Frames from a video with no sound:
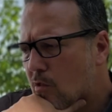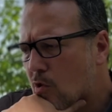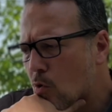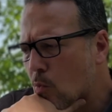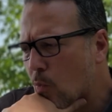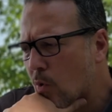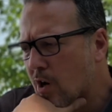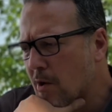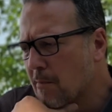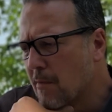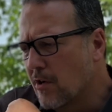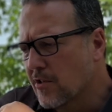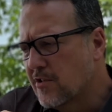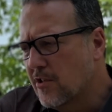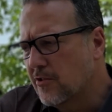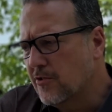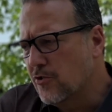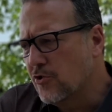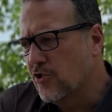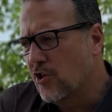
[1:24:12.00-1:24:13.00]
Where
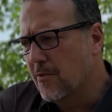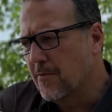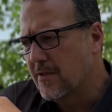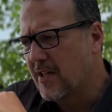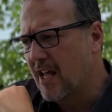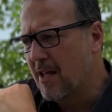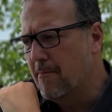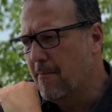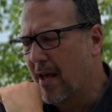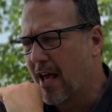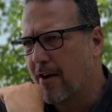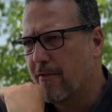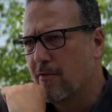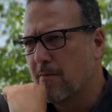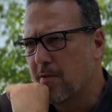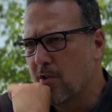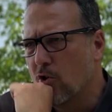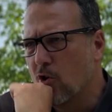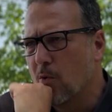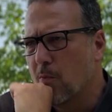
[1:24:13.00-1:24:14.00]
Marcel Duchamp came back
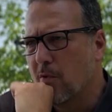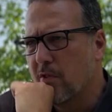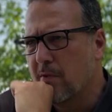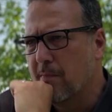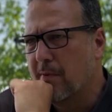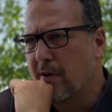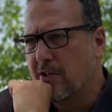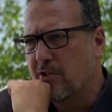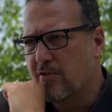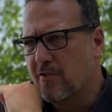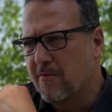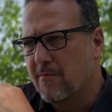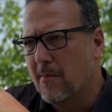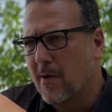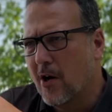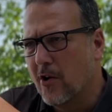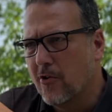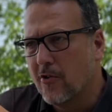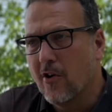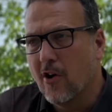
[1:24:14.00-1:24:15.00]
from Europe with a bunch of
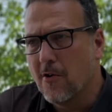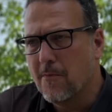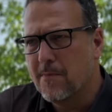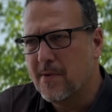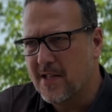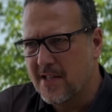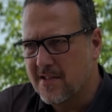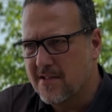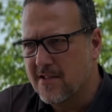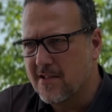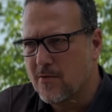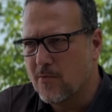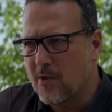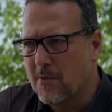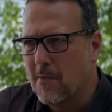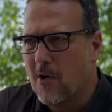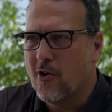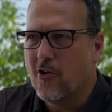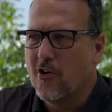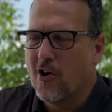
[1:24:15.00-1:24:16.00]
modern art pieces, when
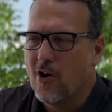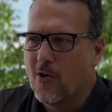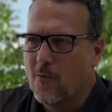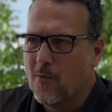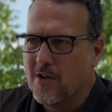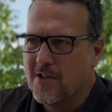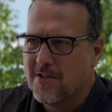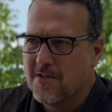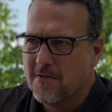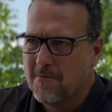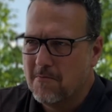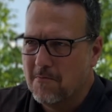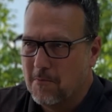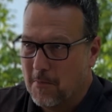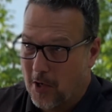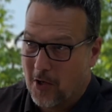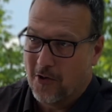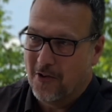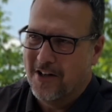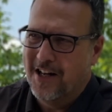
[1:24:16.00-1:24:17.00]
modern art was
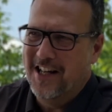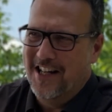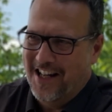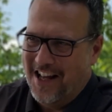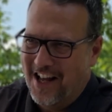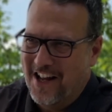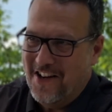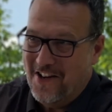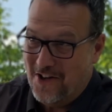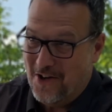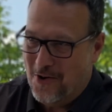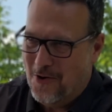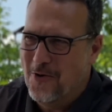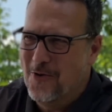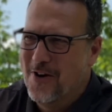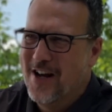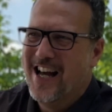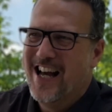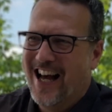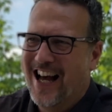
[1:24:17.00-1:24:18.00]
modern and new,
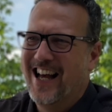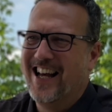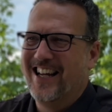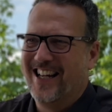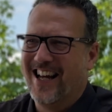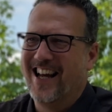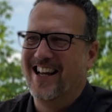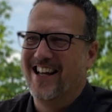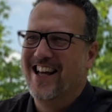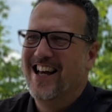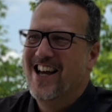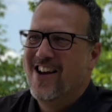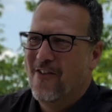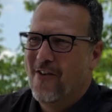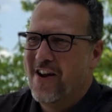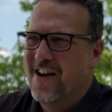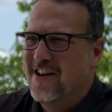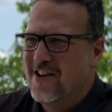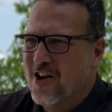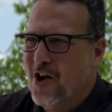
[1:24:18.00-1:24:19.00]

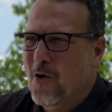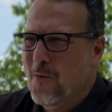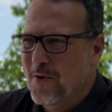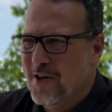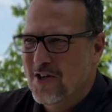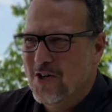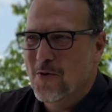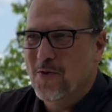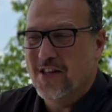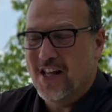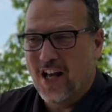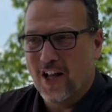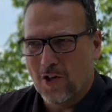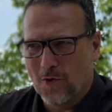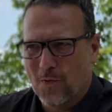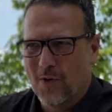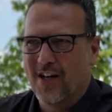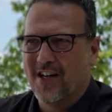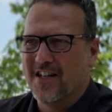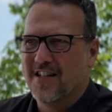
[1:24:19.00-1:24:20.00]
when nobody knew what the hell
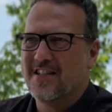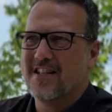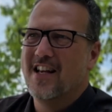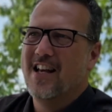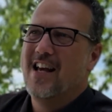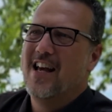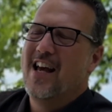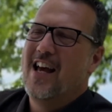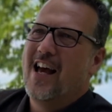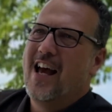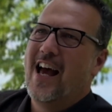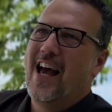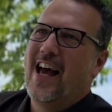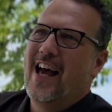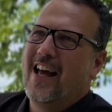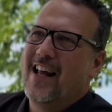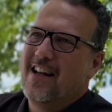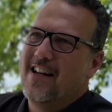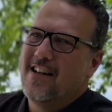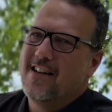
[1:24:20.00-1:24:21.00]
it was.
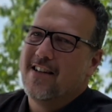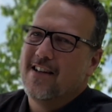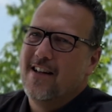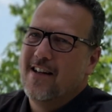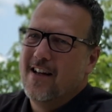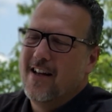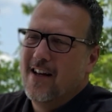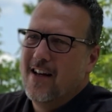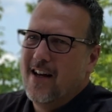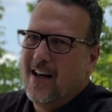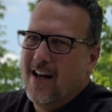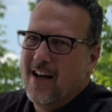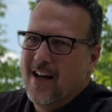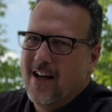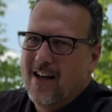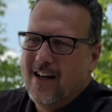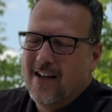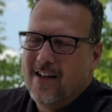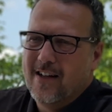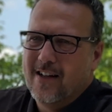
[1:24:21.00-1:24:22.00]
And
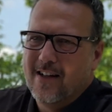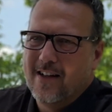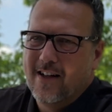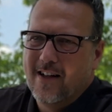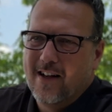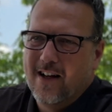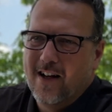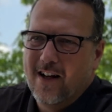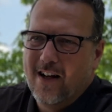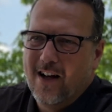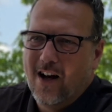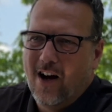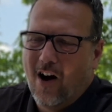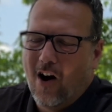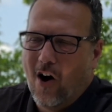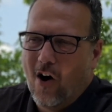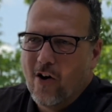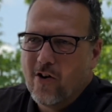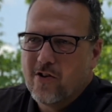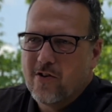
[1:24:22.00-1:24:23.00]

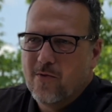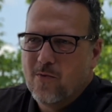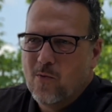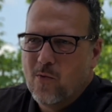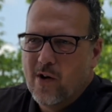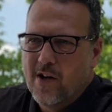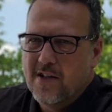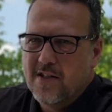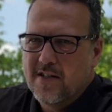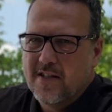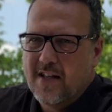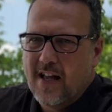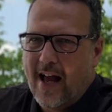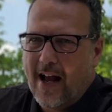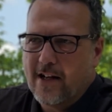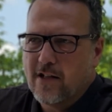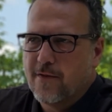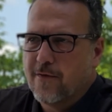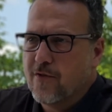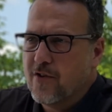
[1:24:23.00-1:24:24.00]
art was
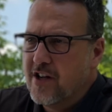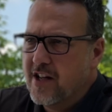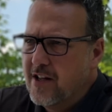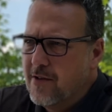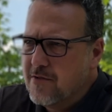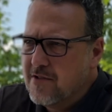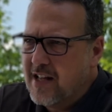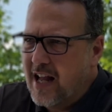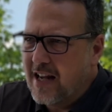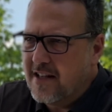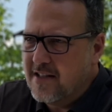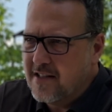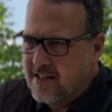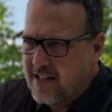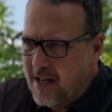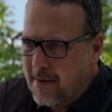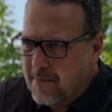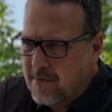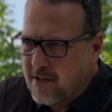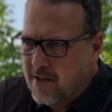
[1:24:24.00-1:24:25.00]
tax-free, it was
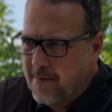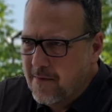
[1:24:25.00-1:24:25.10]
tax-exempt.